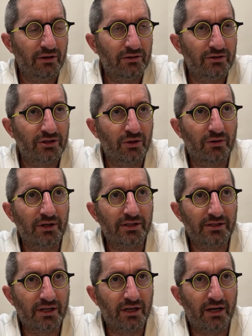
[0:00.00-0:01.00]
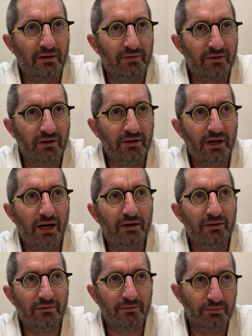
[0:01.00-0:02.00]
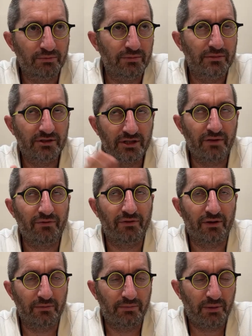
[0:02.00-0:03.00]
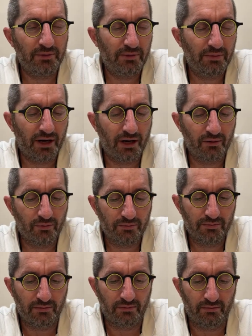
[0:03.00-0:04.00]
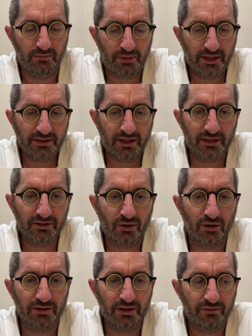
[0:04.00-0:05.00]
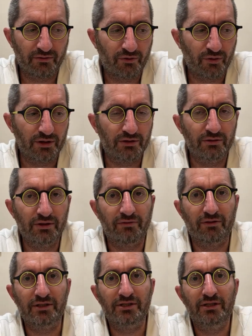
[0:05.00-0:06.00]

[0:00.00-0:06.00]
stories of entire Sefer Bamidbar by telling us all the 42 different